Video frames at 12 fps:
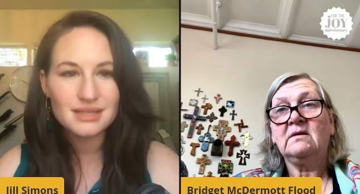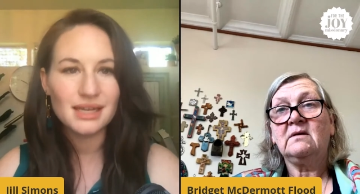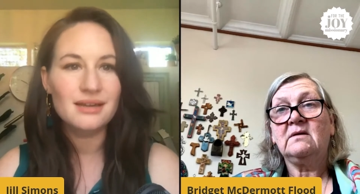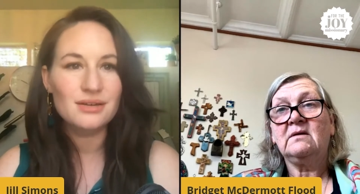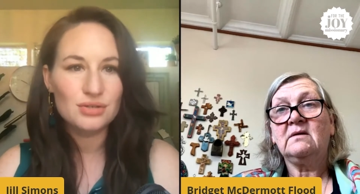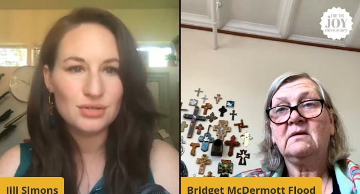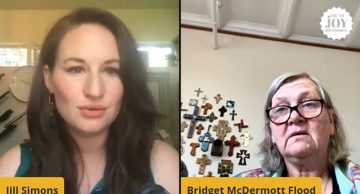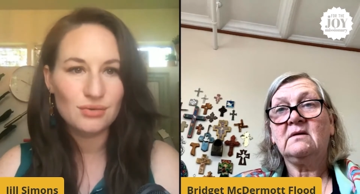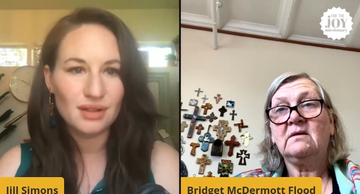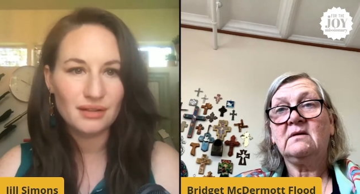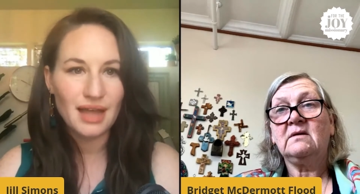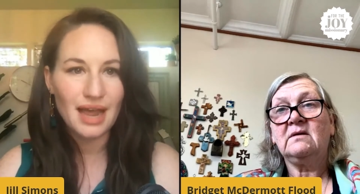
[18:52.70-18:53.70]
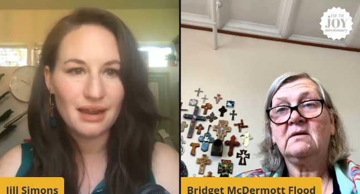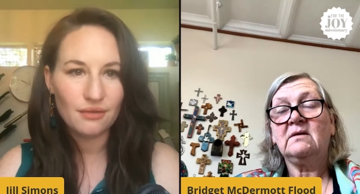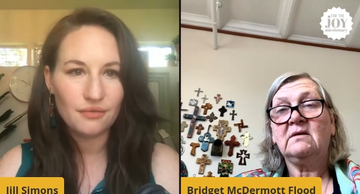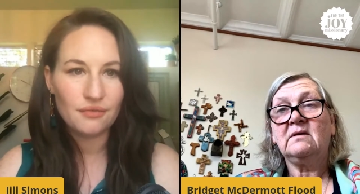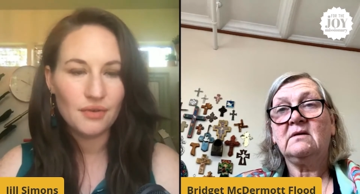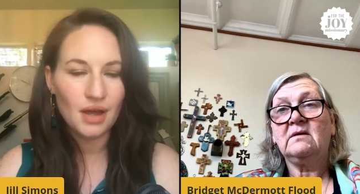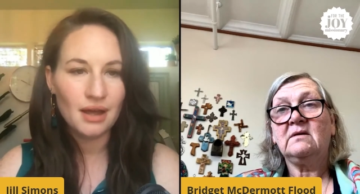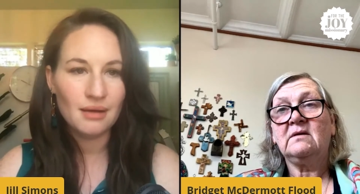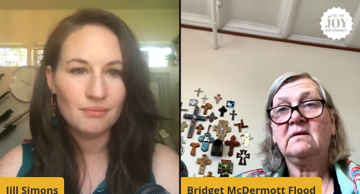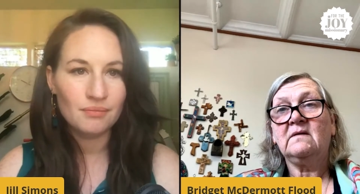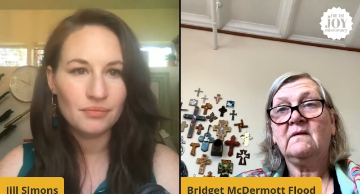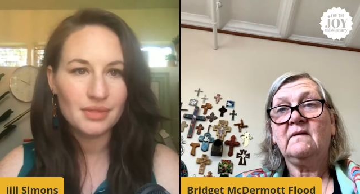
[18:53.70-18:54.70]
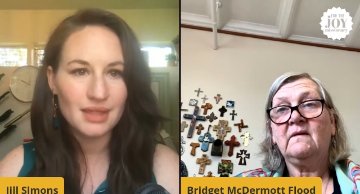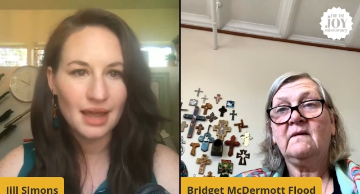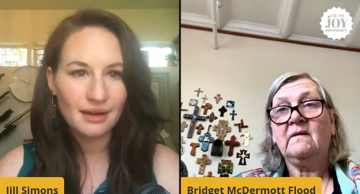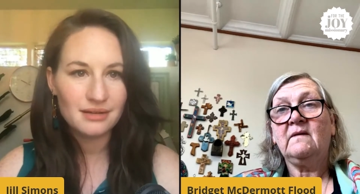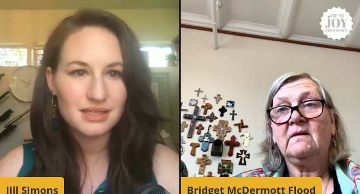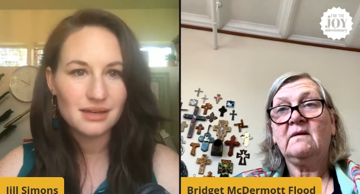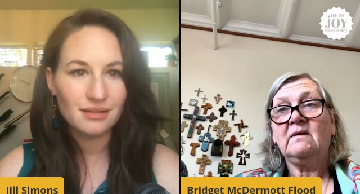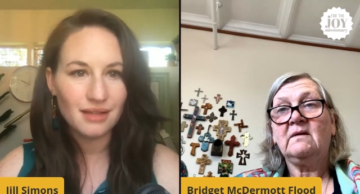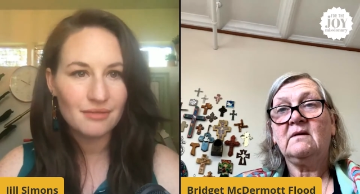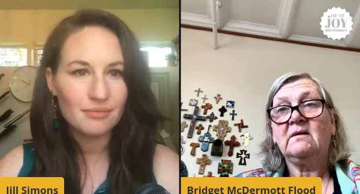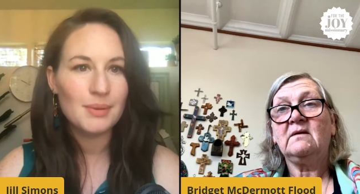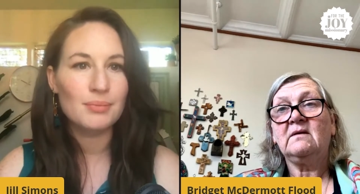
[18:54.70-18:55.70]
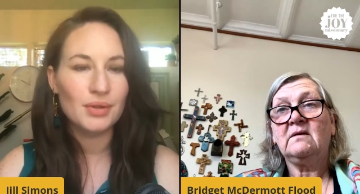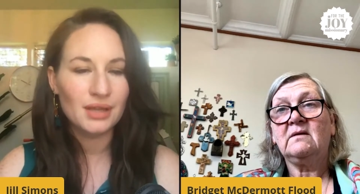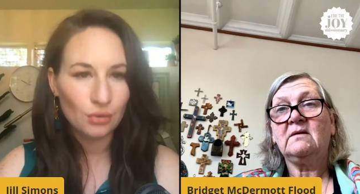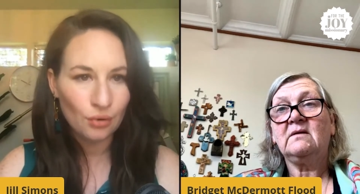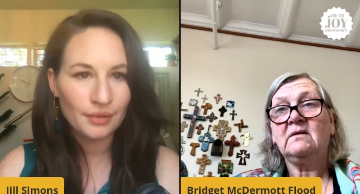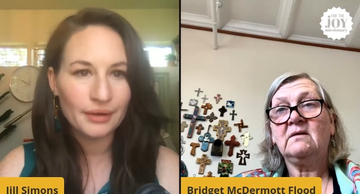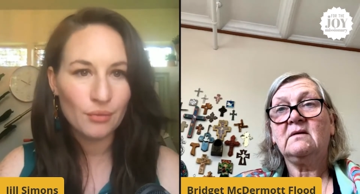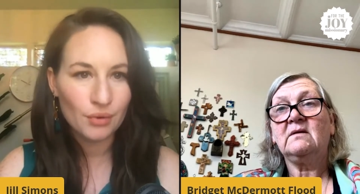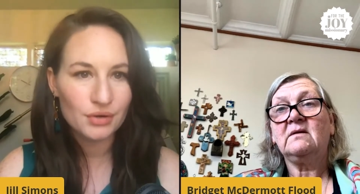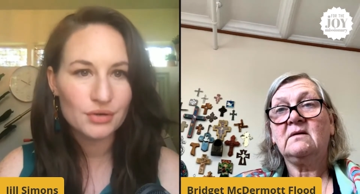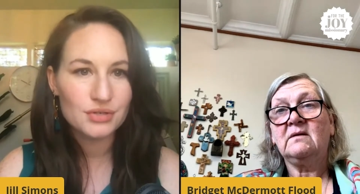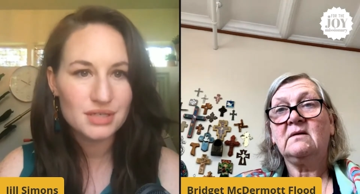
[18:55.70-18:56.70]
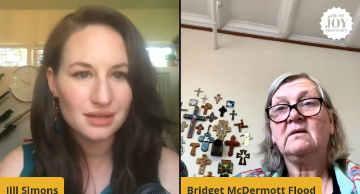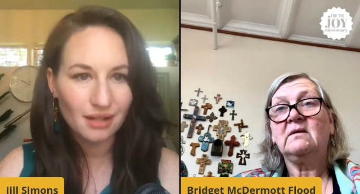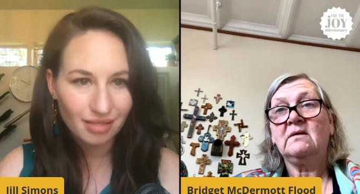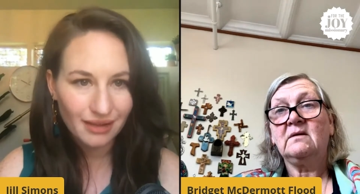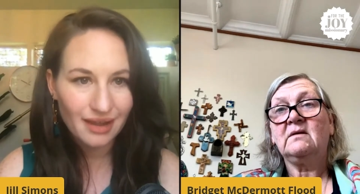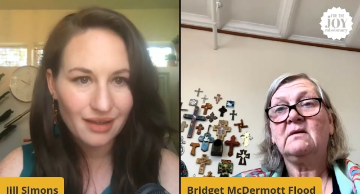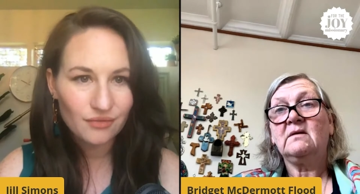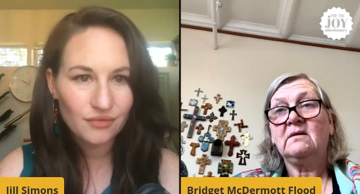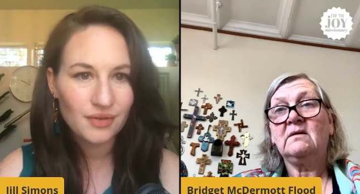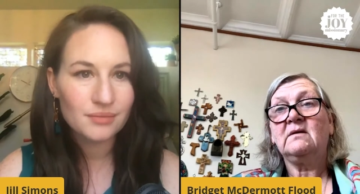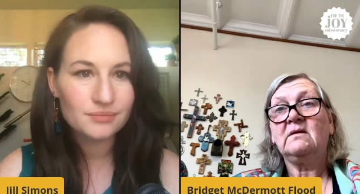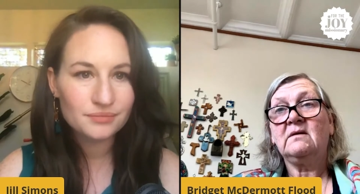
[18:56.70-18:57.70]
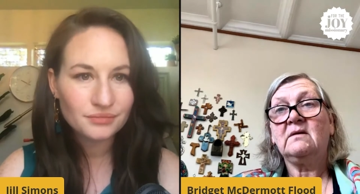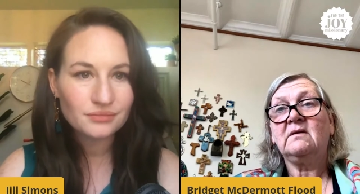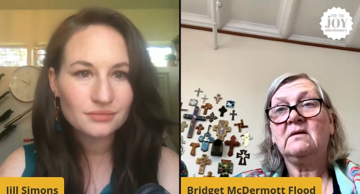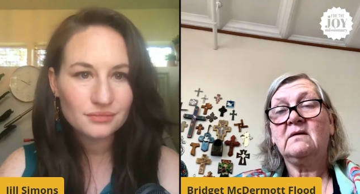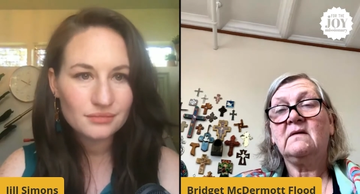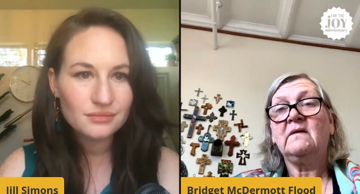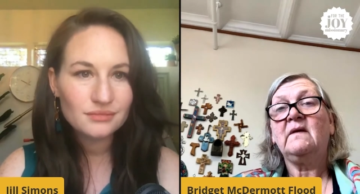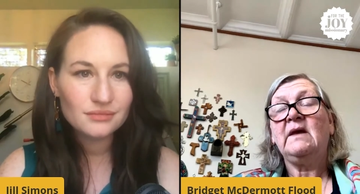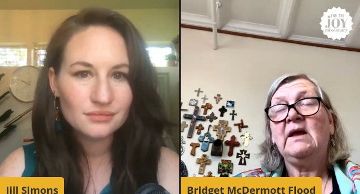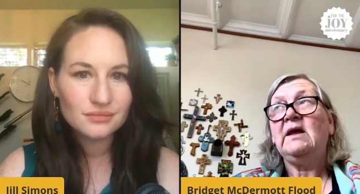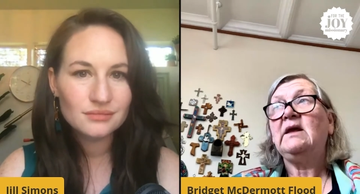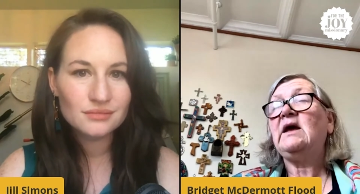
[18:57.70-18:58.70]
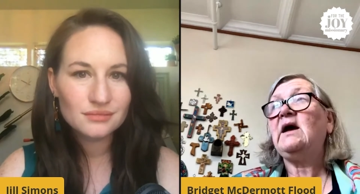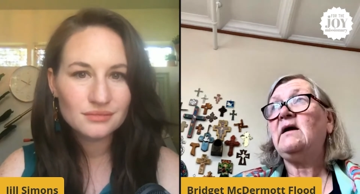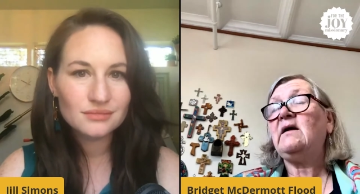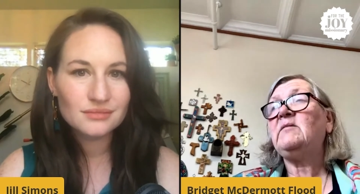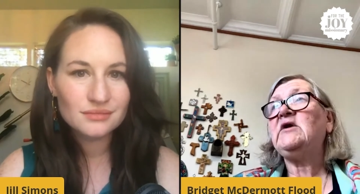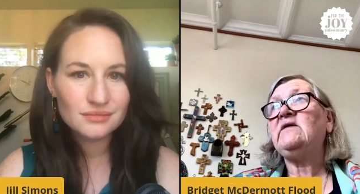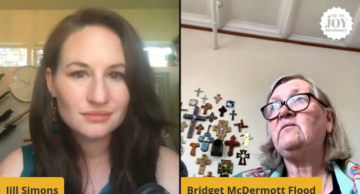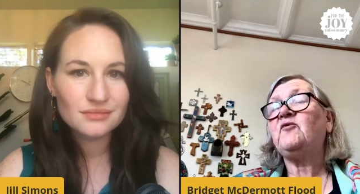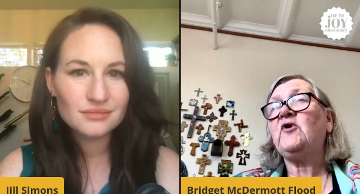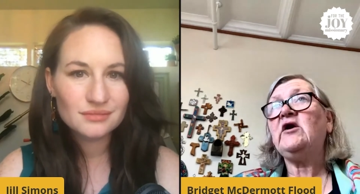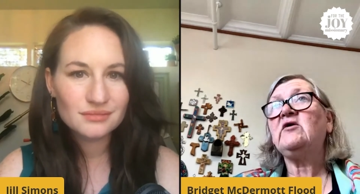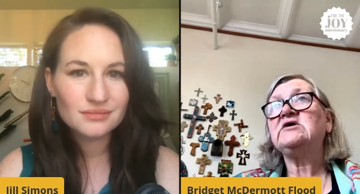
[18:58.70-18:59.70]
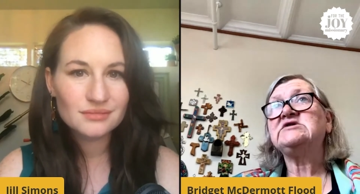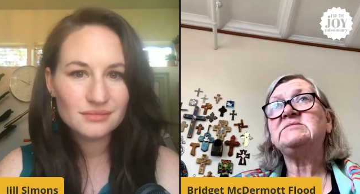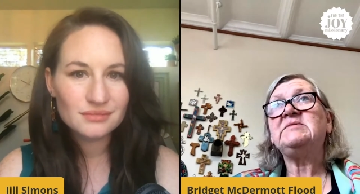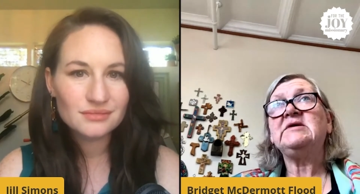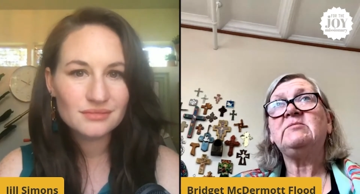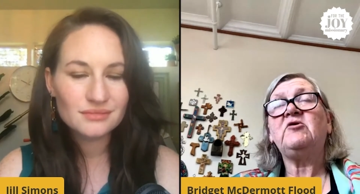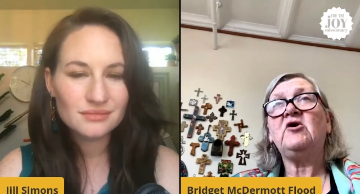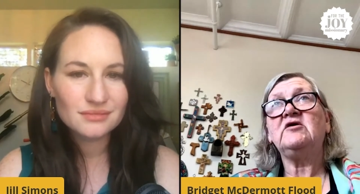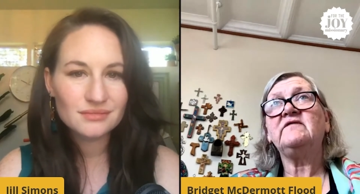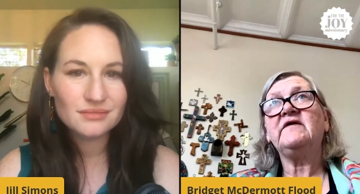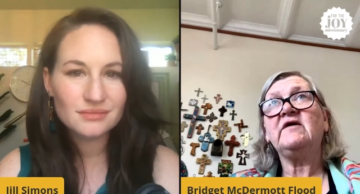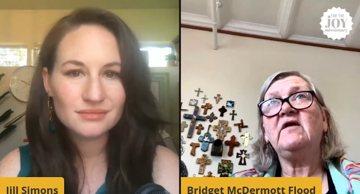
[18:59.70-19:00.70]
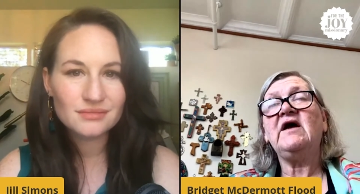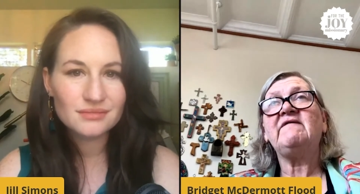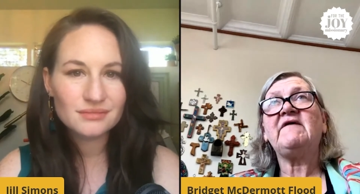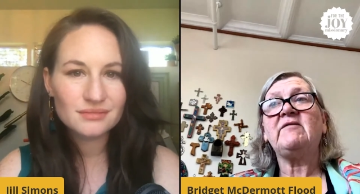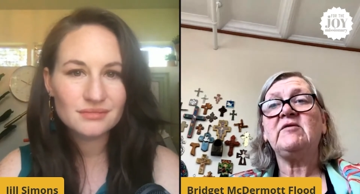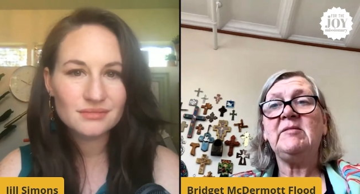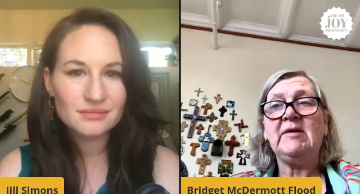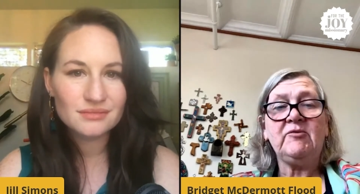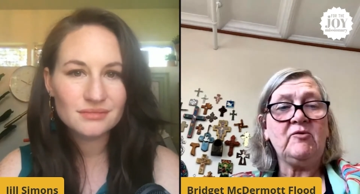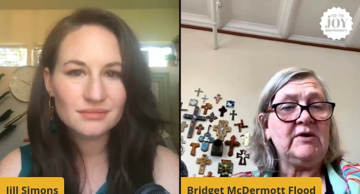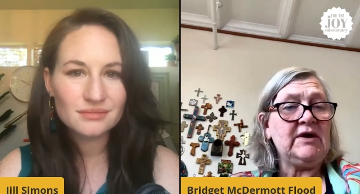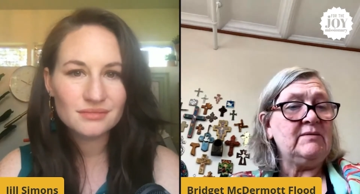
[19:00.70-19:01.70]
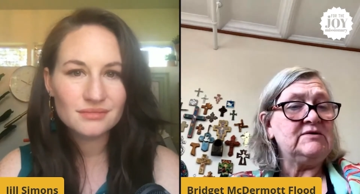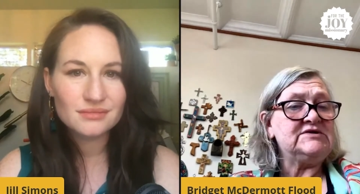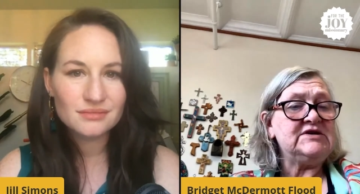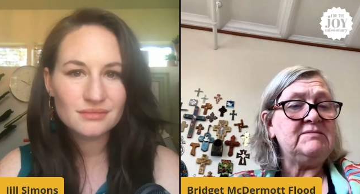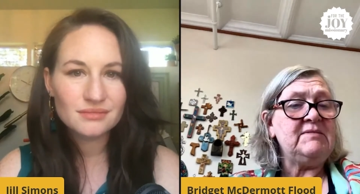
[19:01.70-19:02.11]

Speaker 1: into the life um, that a lot of people in holy orders live
Speaker 2: yeah i mean prayer is a big part of their life i remember when i was in